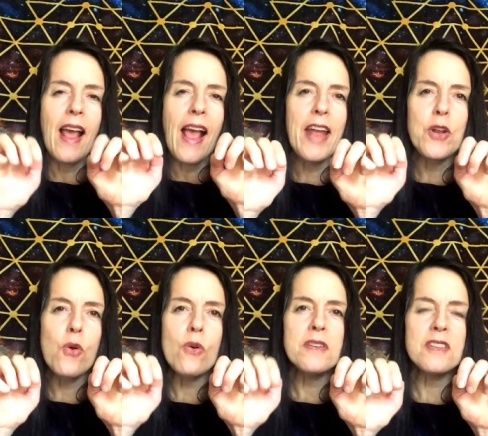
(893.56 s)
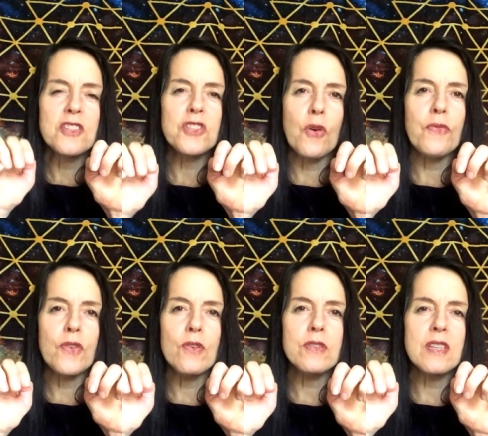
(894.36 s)
had hooked itself
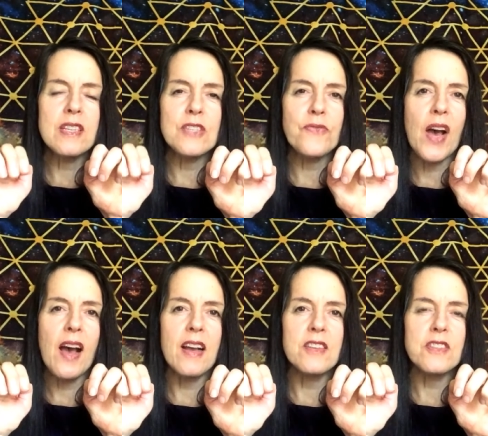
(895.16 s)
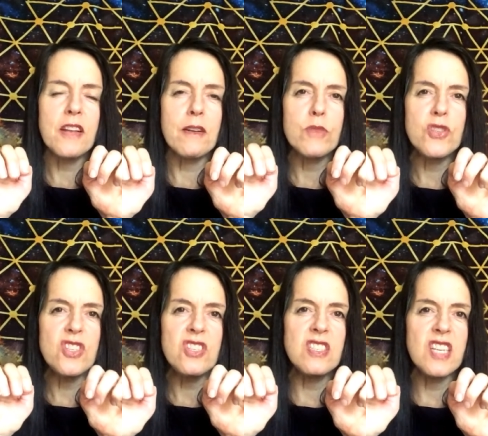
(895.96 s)
onto this vase and it was
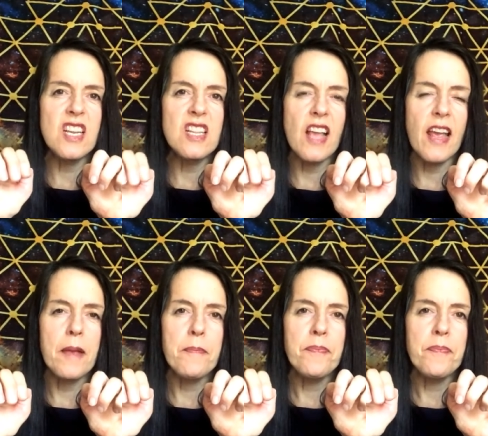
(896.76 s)
just sitting there.